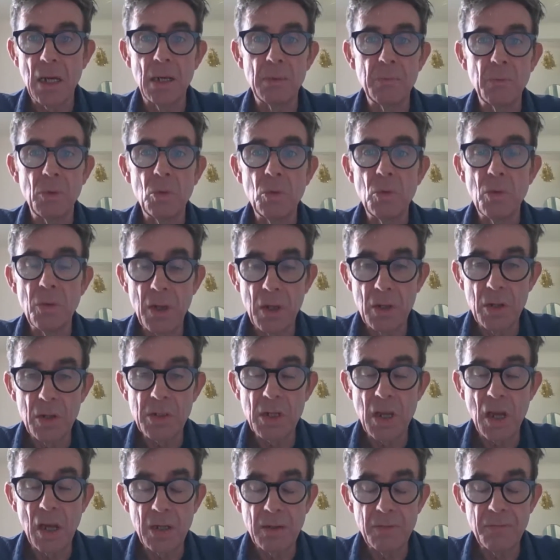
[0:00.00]
all those
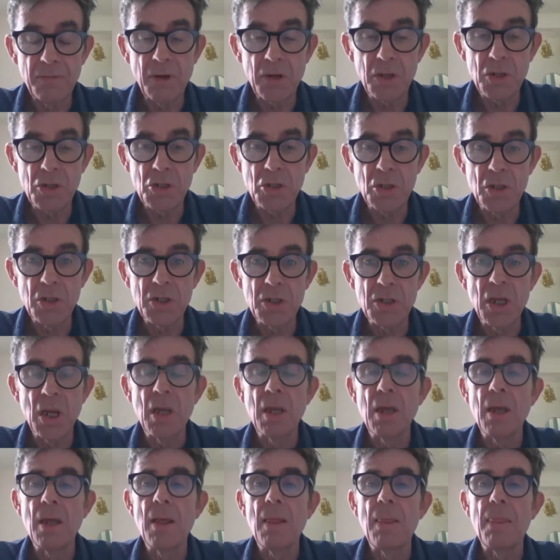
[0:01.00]
kind of functions.
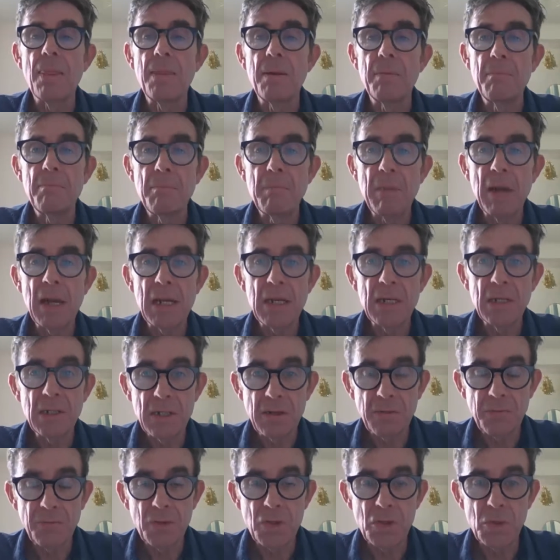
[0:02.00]
The main
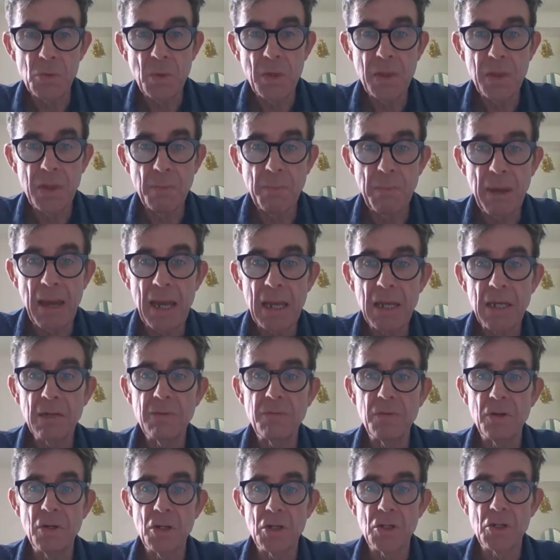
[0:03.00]
difference with the paid
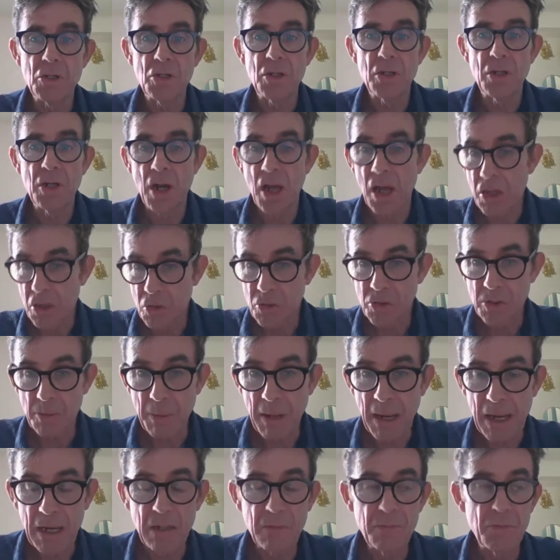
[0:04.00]
version, and I use a
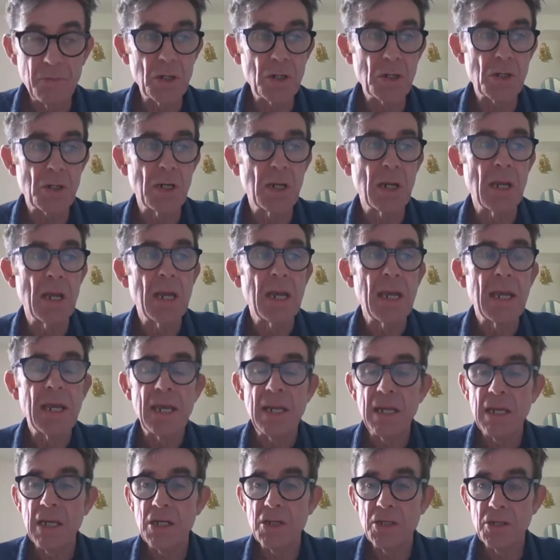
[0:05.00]
paid version,
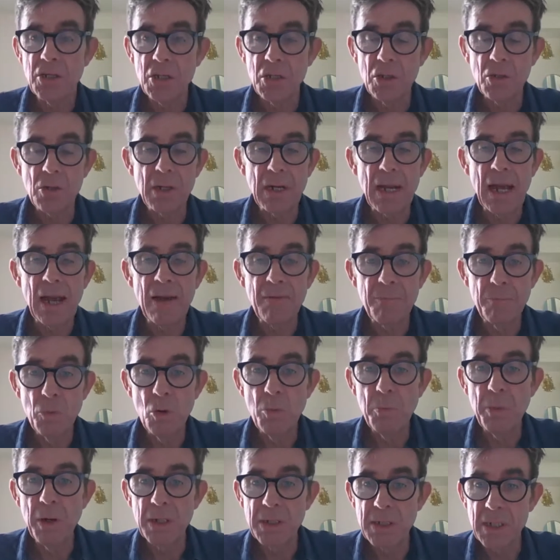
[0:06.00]
is that you can have more
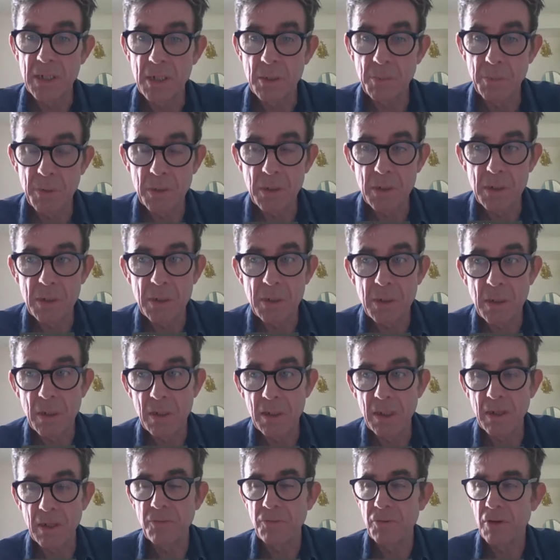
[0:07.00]
participants. I
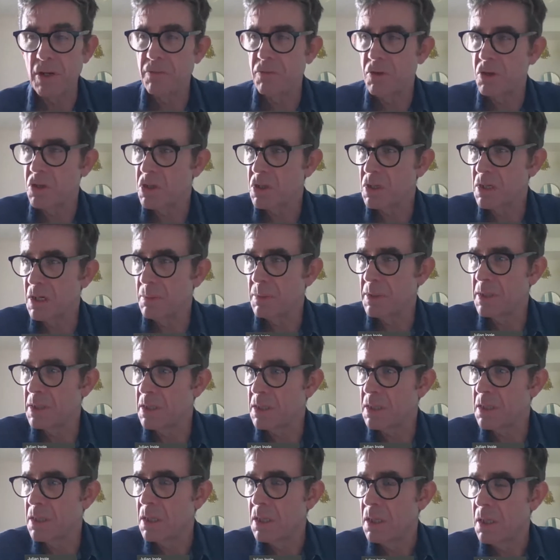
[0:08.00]
think free version is
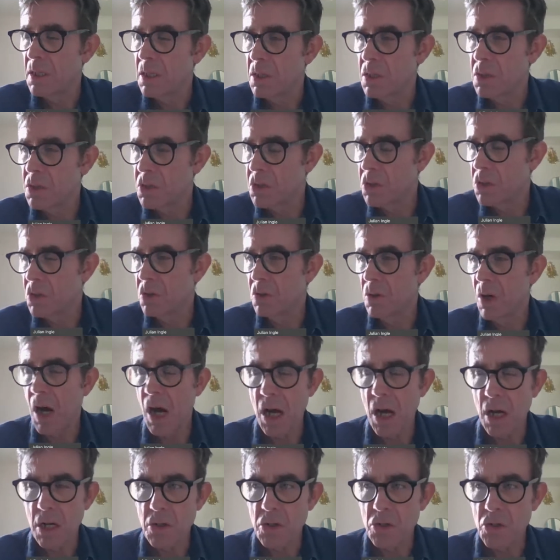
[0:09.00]
limited to
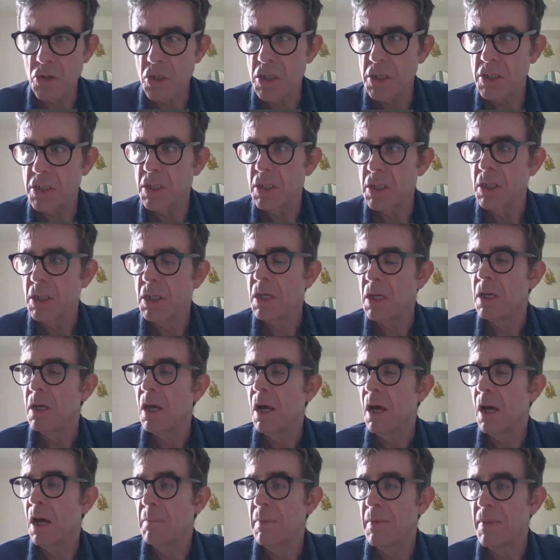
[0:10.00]
100,
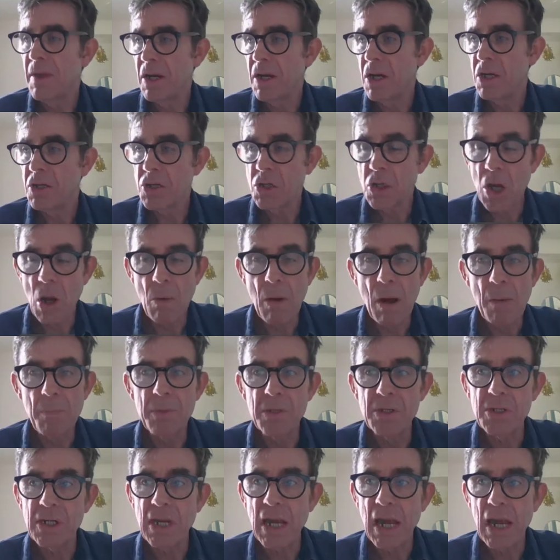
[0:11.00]
and then as you go up
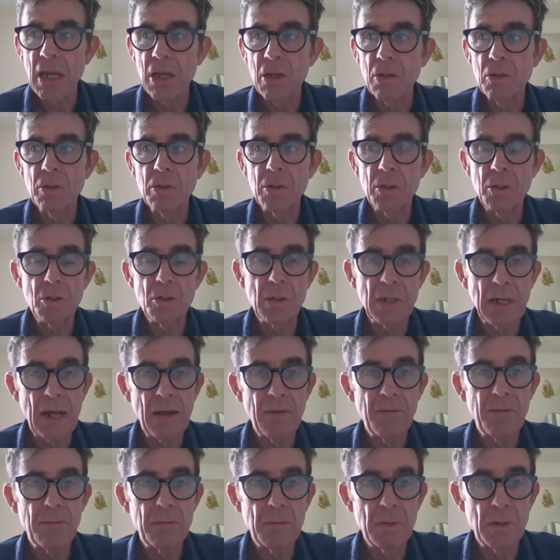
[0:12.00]
the scale, you can
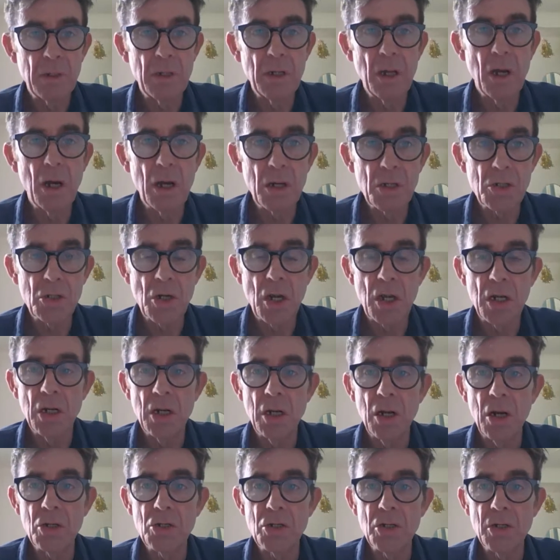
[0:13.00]
have larger and
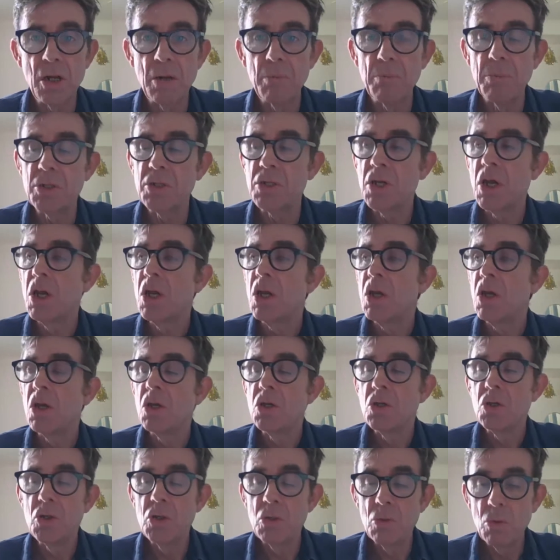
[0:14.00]
larger numbers.
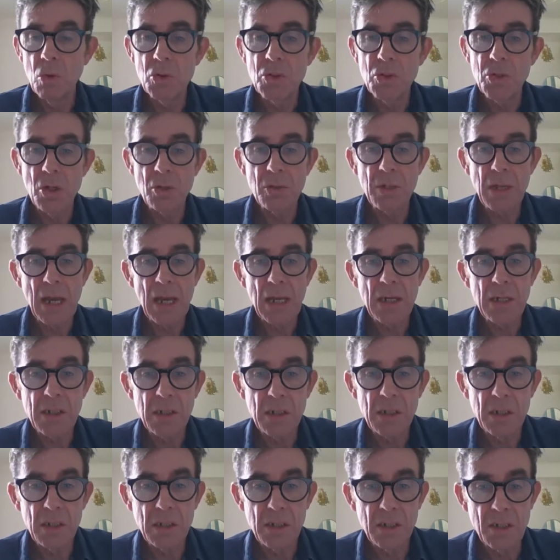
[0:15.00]
You also get
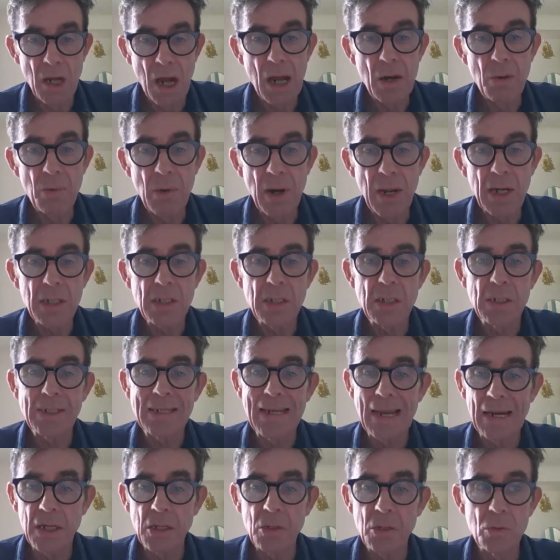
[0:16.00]
direct
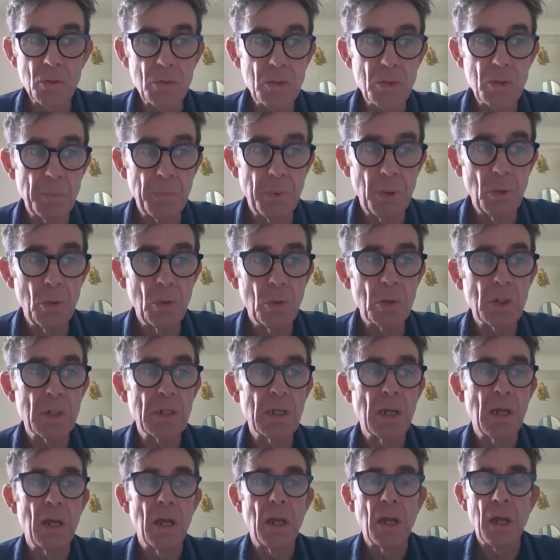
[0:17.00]
technical
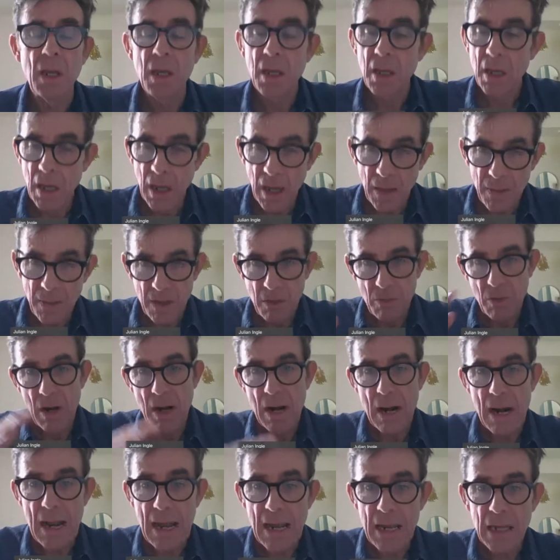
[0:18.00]
support, and there are
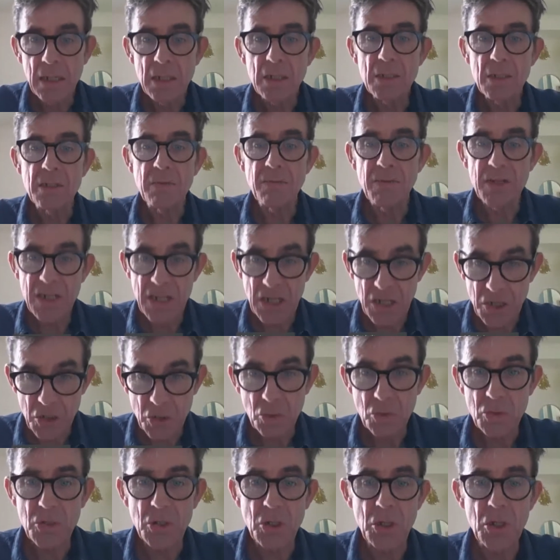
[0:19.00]
layers of
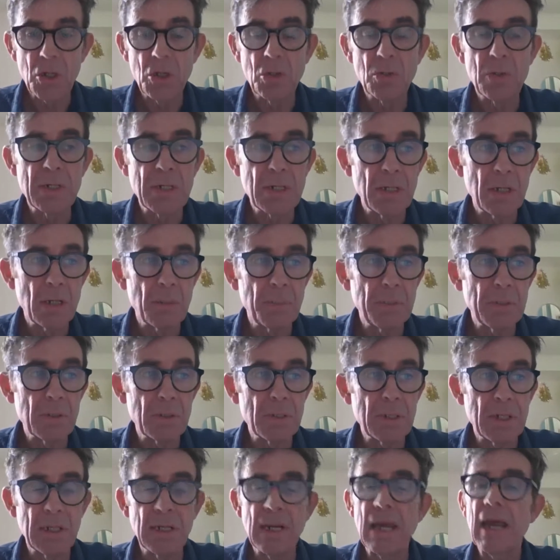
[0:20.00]
additional security that are
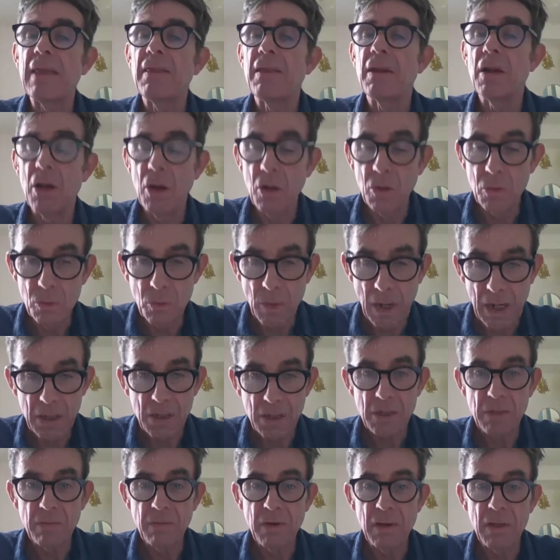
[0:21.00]
built in, and then a whole
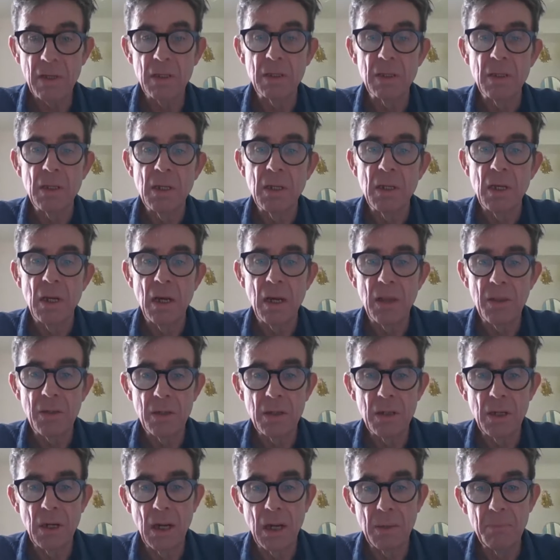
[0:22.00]
range of other
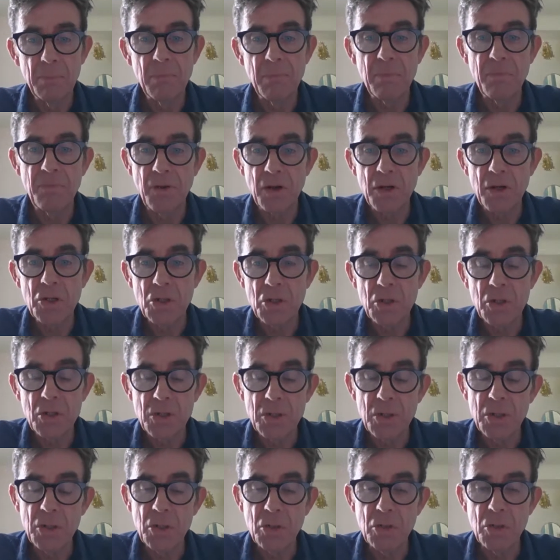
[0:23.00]
functions
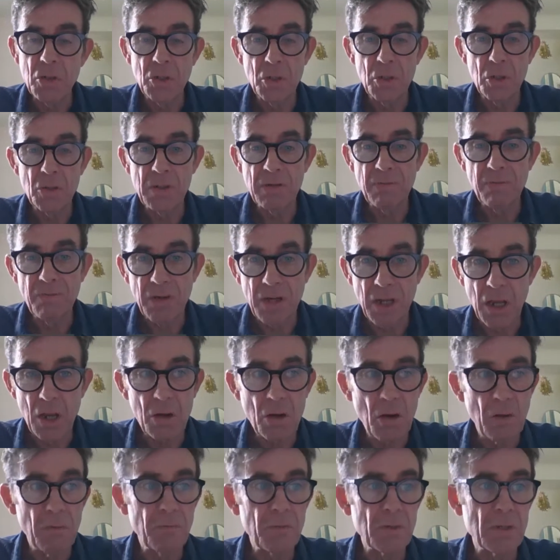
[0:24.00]
that you could use in video
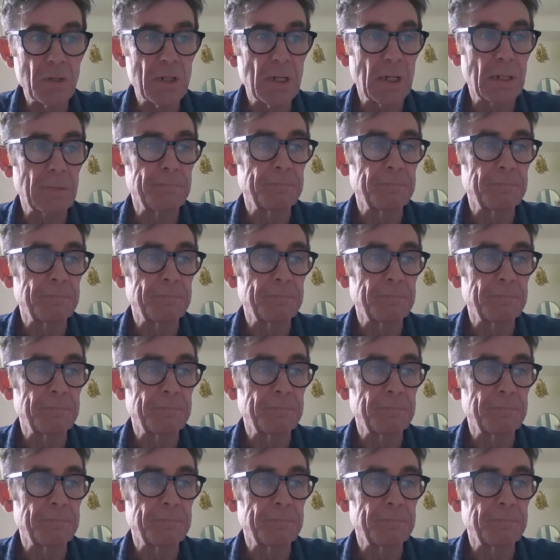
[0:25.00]
conferencing.